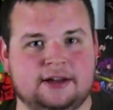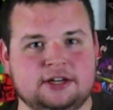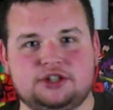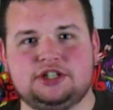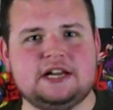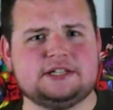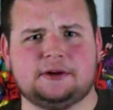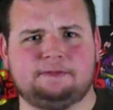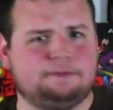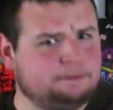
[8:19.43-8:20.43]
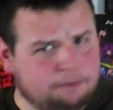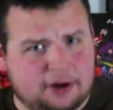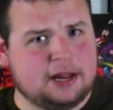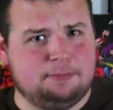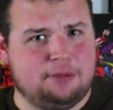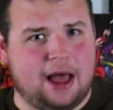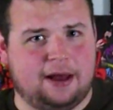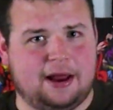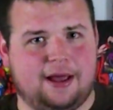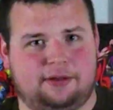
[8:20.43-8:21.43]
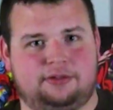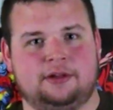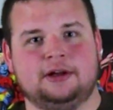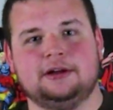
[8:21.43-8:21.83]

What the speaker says: She is a freaking badass.